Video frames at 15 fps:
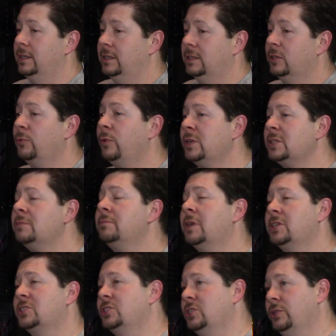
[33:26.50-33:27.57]
there wasn't
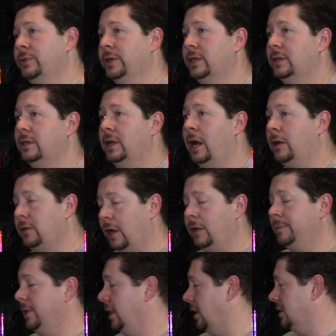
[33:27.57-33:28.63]
much to it. I'll
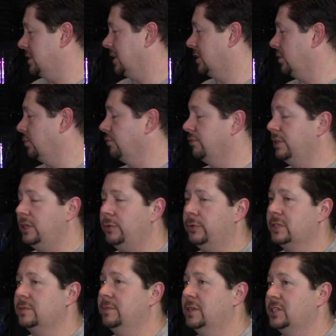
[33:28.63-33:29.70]
be honest, like there really
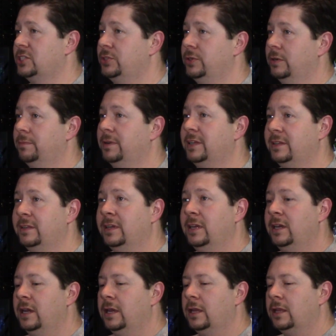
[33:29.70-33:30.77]
wasn't much to it, but
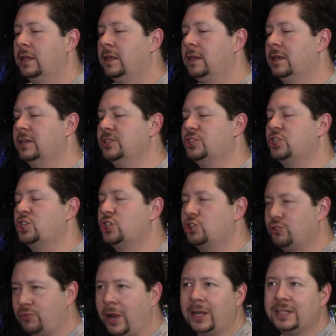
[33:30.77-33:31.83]

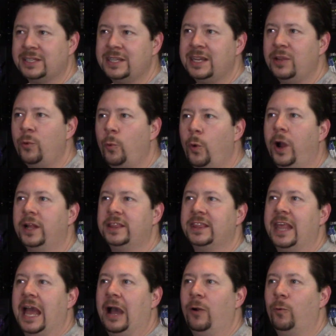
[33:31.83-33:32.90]
constructing what
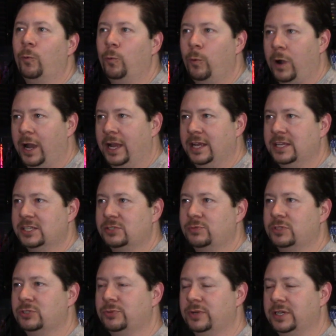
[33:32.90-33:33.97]
that was,
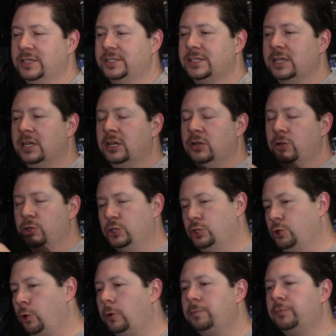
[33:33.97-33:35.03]
which was
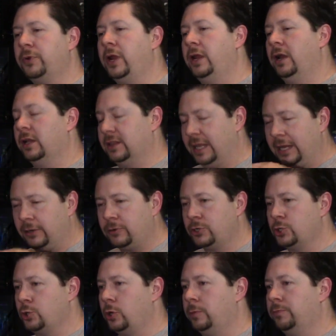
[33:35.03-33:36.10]
shortbread, a layer of
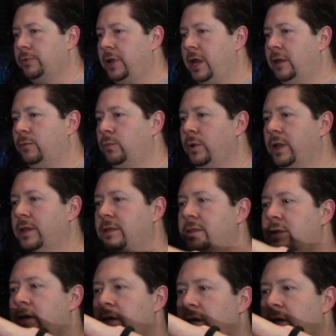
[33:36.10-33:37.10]
shortbread with